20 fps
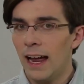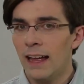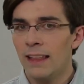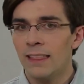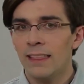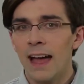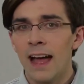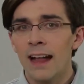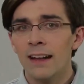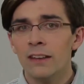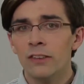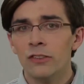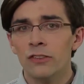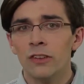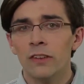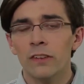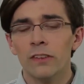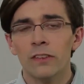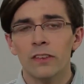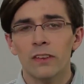And that
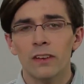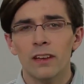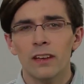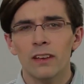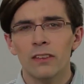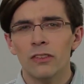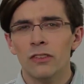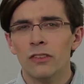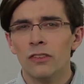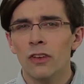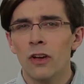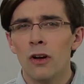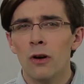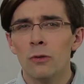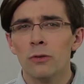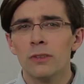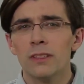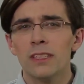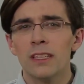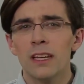is just
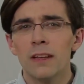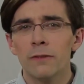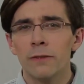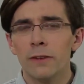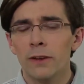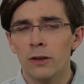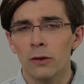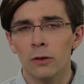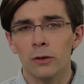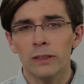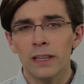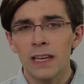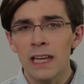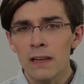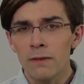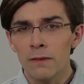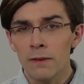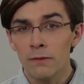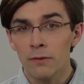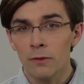so difficult,
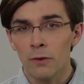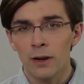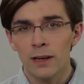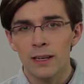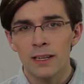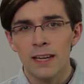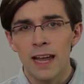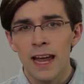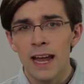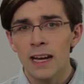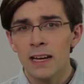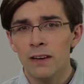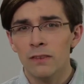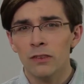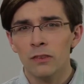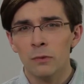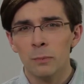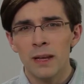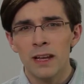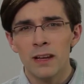even for a
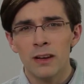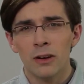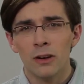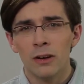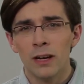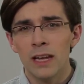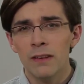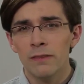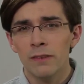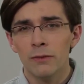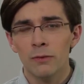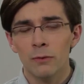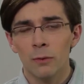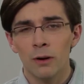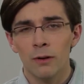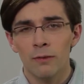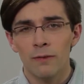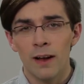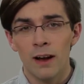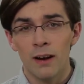native speaker, even
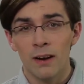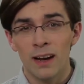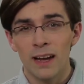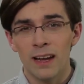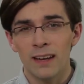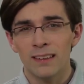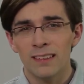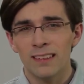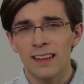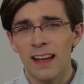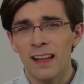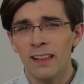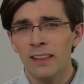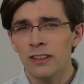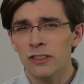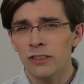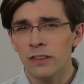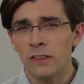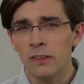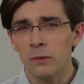for a very
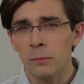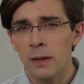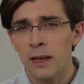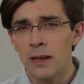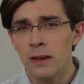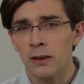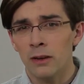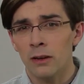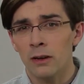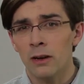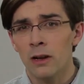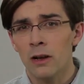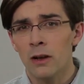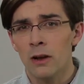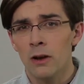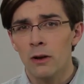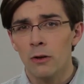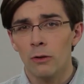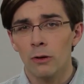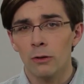intelligent speaker
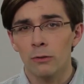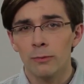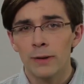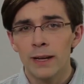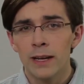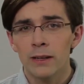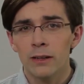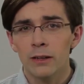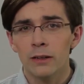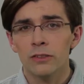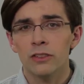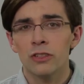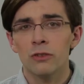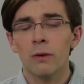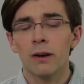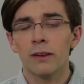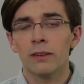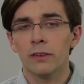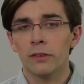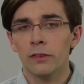or reader
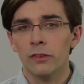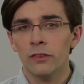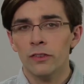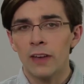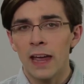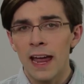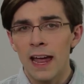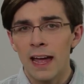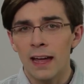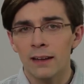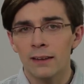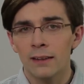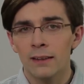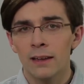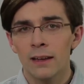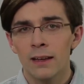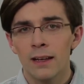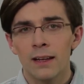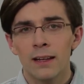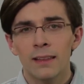to
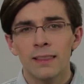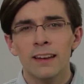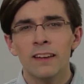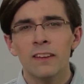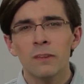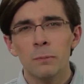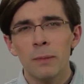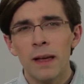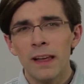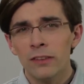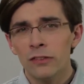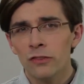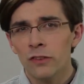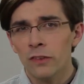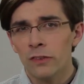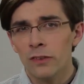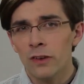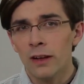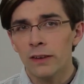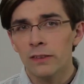understand, that it's best
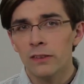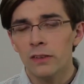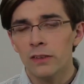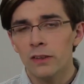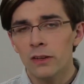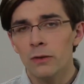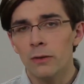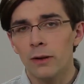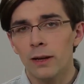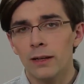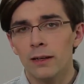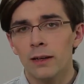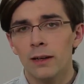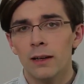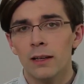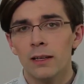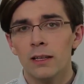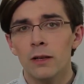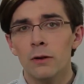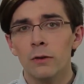just not to do it.
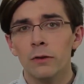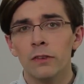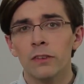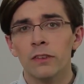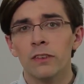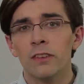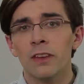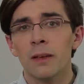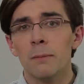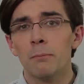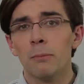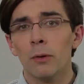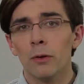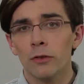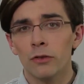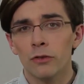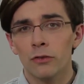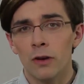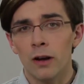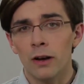Use
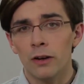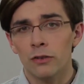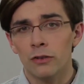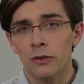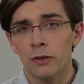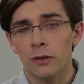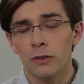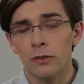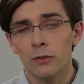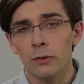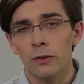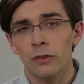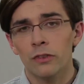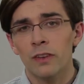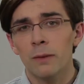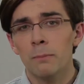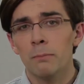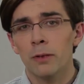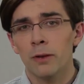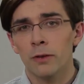simple structures or
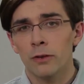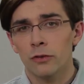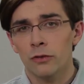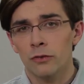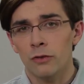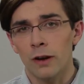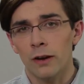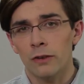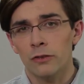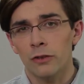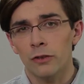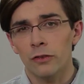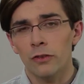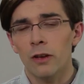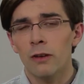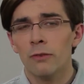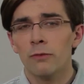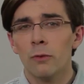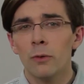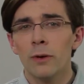simpler
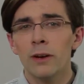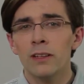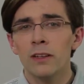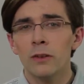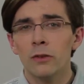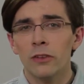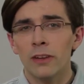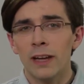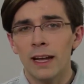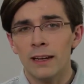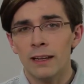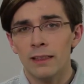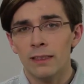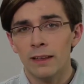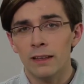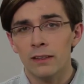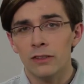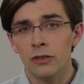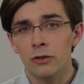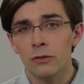structures. Avoid using
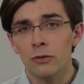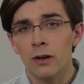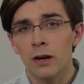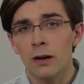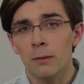anything too